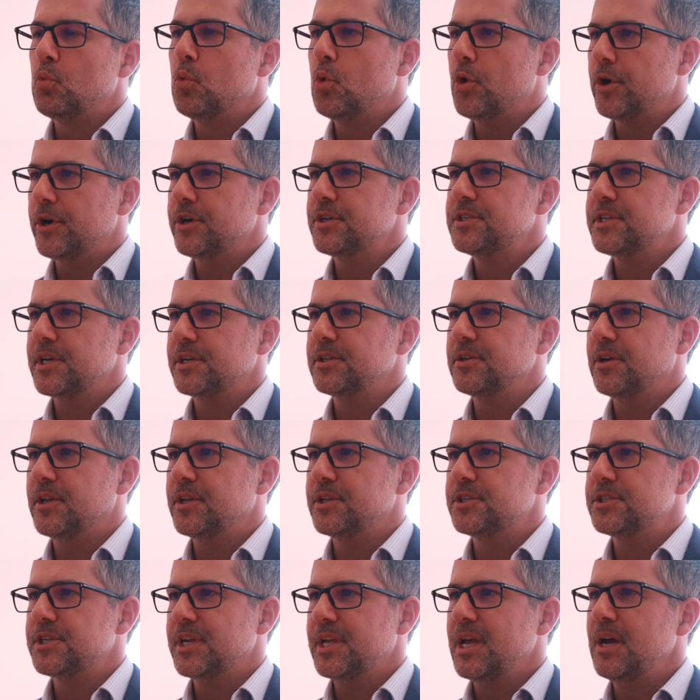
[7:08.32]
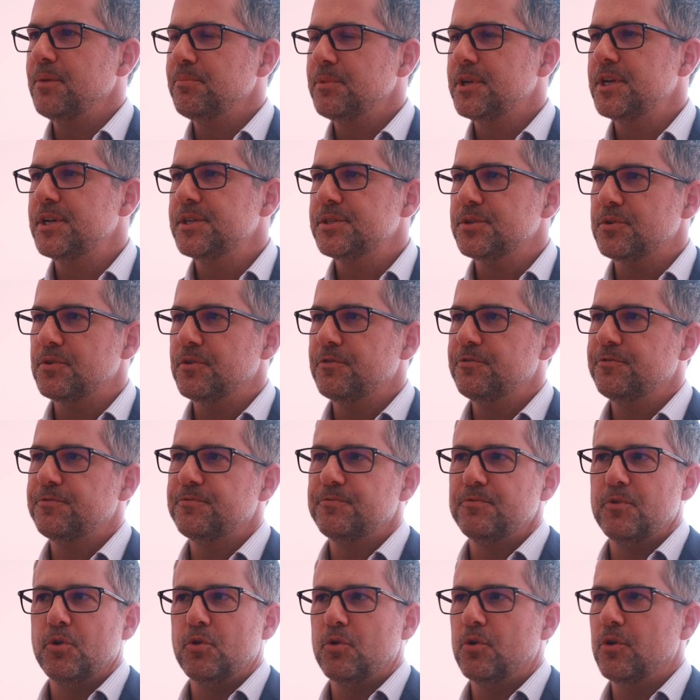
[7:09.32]
water technology companies or
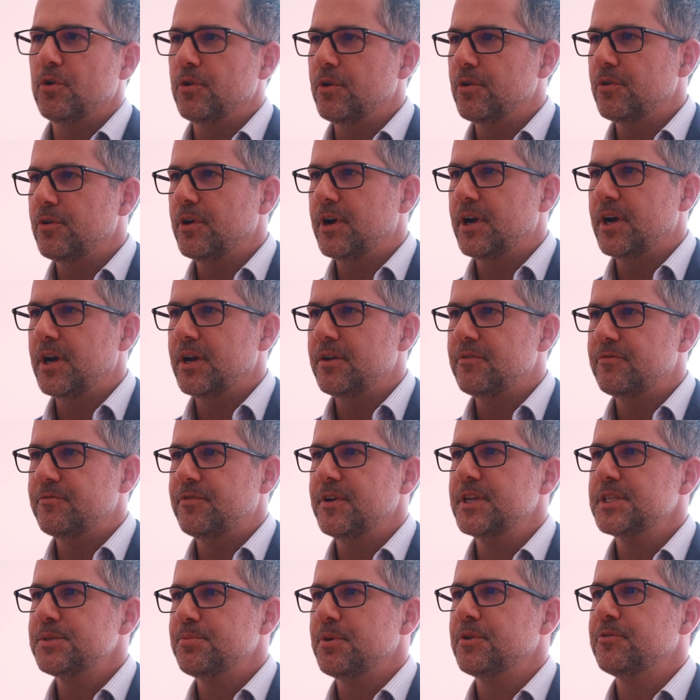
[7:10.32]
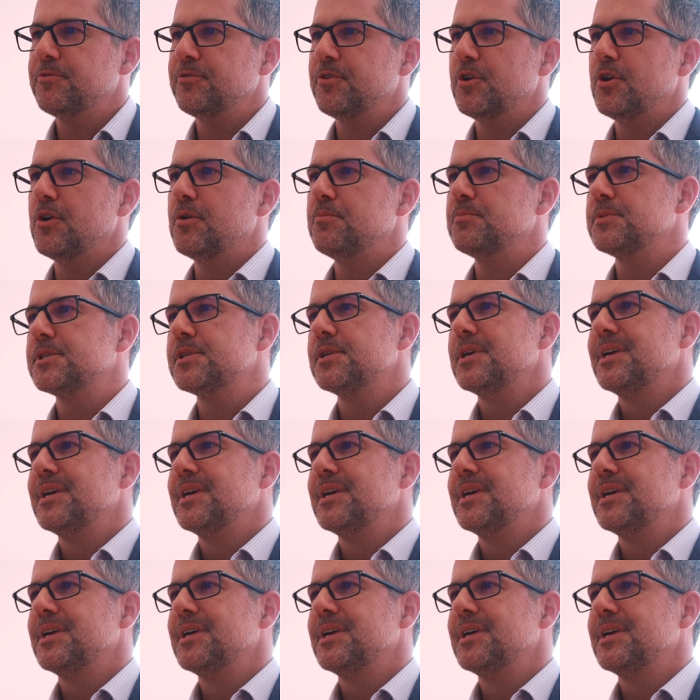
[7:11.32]
investment firms,